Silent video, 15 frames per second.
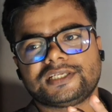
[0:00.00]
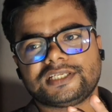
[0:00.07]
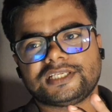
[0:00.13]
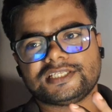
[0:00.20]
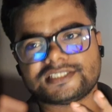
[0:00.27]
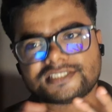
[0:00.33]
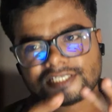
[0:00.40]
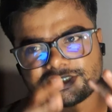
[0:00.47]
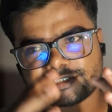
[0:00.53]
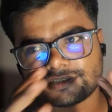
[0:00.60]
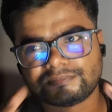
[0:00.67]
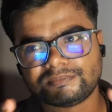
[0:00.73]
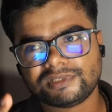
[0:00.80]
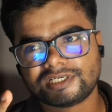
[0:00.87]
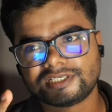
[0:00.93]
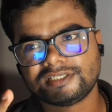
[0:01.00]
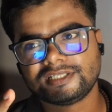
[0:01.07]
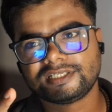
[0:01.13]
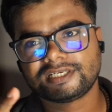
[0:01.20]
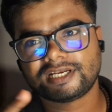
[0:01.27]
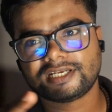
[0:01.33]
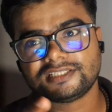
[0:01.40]
He shed some blood
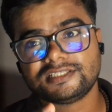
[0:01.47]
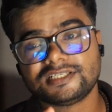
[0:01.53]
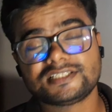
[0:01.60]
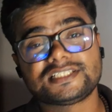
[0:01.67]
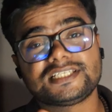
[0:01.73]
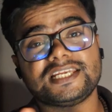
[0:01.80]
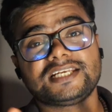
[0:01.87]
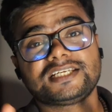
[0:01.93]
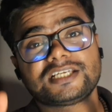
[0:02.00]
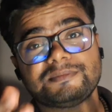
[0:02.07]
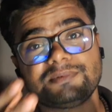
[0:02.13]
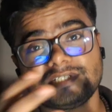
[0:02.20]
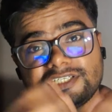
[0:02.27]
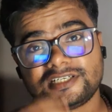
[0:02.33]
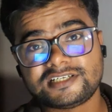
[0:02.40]
there, and thus he had committed